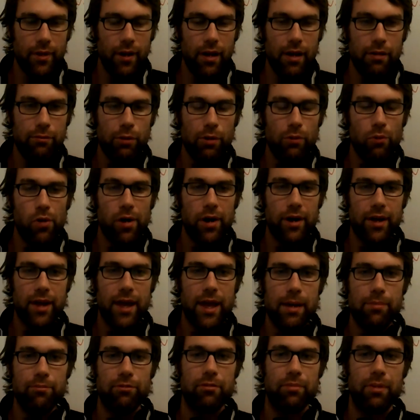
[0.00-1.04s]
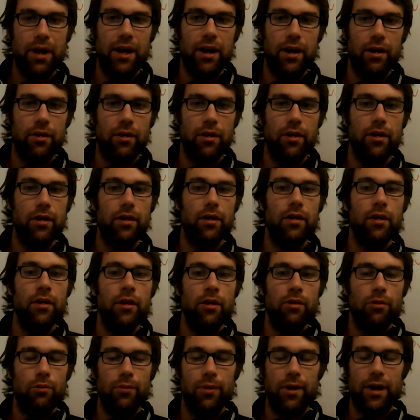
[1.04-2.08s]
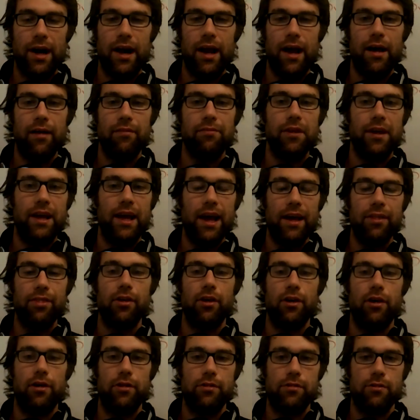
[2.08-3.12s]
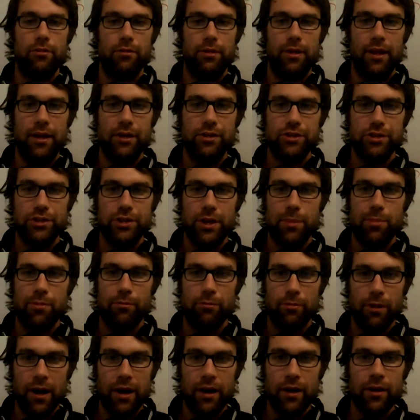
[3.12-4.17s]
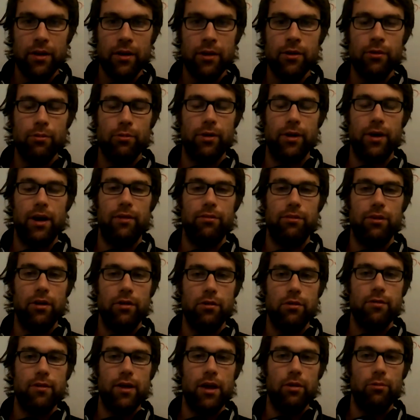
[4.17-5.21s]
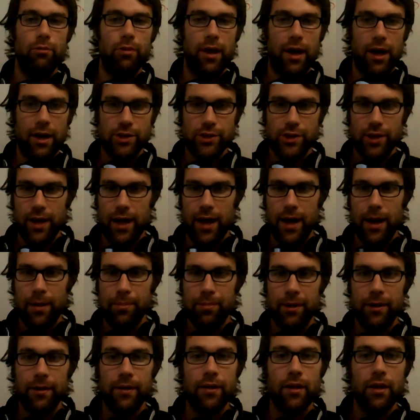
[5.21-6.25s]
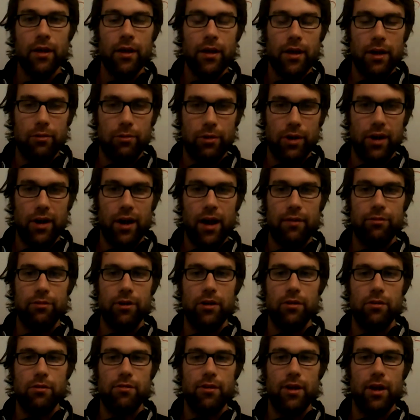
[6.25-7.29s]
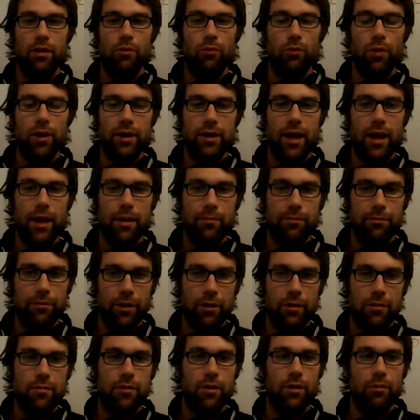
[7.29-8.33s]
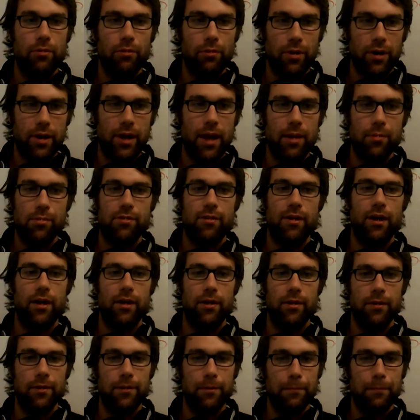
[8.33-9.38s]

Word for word: If we want to keep from getting hurt, we're going to have to get the causal relationships right. We're going to have to understand what actually happened. we're going to have to understand what came first, what came second.